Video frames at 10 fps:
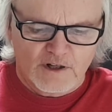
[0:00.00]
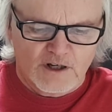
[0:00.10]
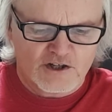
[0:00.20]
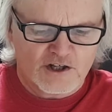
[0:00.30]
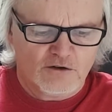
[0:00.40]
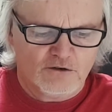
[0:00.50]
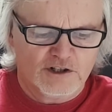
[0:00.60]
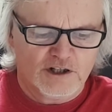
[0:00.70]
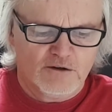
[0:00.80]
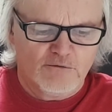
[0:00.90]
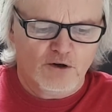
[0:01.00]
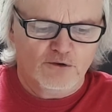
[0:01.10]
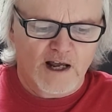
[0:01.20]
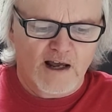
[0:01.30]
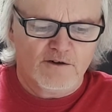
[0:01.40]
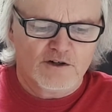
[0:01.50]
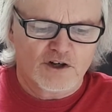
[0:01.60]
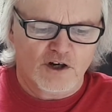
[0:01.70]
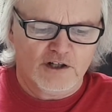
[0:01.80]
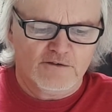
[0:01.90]
A single tear rolled down the
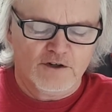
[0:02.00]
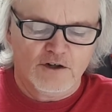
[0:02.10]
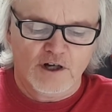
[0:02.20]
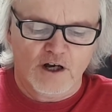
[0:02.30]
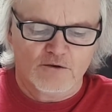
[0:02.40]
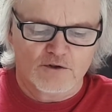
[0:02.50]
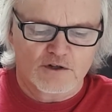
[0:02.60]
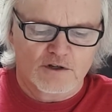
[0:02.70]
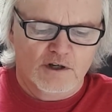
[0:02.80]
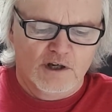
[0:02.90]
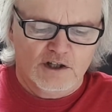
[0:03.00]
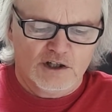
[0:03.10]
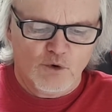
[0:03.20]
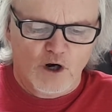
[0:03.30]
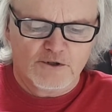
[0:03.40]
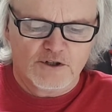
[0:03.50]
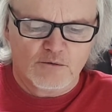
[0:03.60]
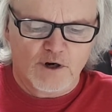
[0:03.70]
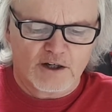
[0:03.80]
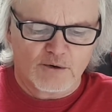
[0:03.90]
side of her nose. She wiped it
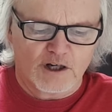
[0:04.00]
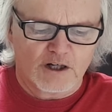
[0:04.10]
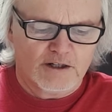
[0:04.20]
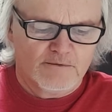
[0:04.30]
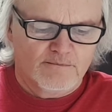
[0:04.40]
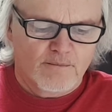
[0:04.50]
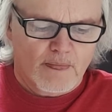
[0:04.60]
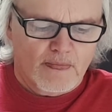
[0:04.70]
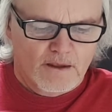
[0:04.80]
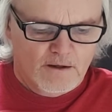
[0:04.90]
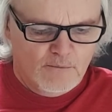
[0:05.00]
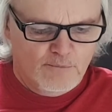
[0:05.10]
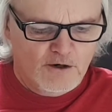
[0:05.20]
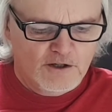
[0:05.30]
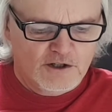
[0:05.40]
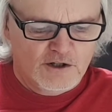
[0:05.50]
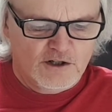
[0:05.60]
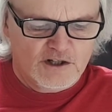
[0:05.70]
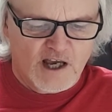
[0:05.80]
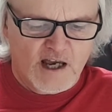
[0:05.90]
away quickly. Brody turned
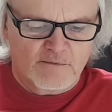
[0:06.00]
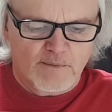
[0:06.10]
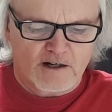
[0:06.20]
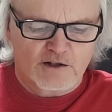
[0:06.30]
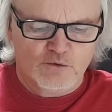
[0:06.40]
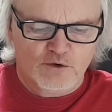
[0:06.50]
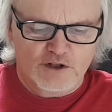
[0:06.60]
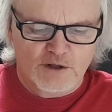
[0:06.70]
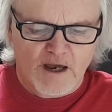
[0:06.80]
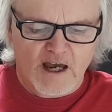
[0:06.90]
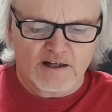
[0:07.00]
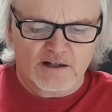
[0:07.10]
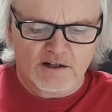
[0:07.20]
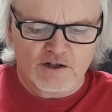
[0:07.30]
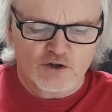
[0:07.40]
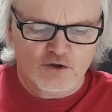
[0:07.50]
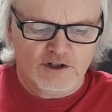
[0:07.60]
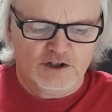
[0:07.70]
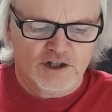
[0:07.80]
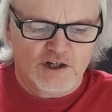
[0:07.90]
his head back towards the bed and saw
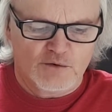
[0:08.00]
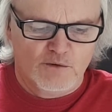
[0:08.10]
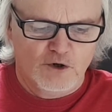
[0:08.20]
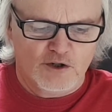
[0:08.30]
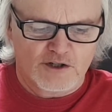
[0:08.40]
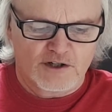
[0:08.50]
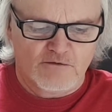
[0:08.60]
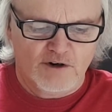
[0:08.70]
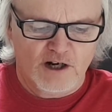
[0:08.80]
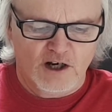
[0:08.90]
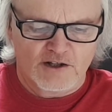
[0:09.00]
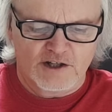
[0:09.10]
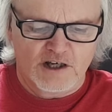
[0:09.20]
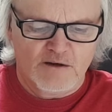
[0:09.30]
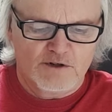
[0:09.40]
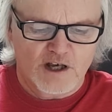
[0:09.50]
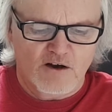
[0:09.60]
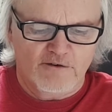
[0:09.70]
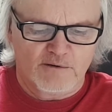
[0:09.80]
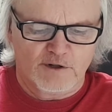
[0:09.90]
his sheets were moist and realised he
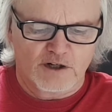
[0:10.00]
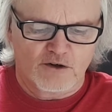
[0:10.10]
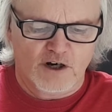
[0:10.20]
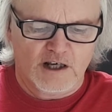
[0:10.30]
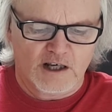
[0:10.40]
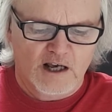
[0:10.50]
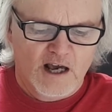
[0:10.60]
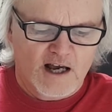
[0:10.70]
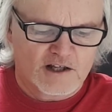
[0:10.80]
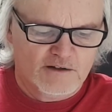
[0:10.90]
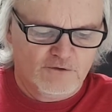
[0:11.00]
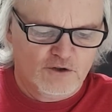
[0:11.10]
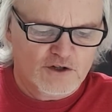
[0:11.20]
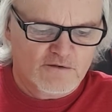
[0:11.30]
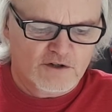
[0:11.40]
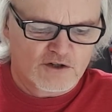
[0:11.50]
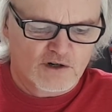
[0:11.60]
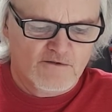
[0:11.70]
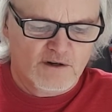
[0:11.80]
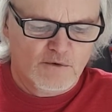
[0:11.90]
himself had been crying as the voice of his
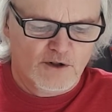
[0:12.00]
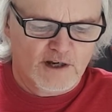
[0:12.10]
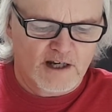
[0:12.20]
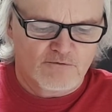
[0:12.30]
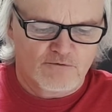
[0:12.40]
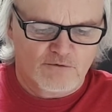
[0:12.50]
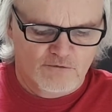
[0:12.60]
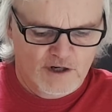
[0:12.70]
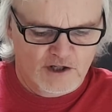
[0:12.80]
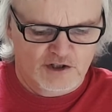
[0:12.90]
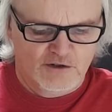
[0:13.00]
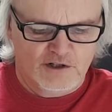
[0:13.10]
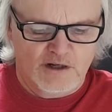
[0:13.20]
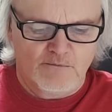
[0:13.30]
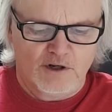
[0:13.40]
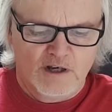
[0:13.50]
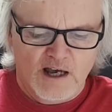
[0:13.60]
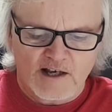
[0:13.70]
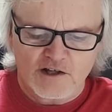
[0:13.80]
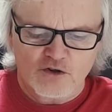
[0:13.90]
grieving mother had reassured him,
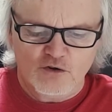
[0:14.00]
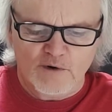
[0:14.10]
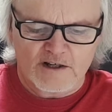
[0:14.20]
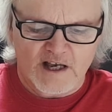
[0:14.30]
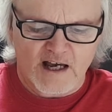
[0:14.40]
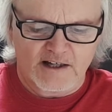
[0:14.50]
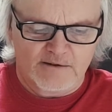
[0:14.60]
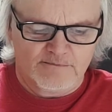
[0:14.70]
as it always had.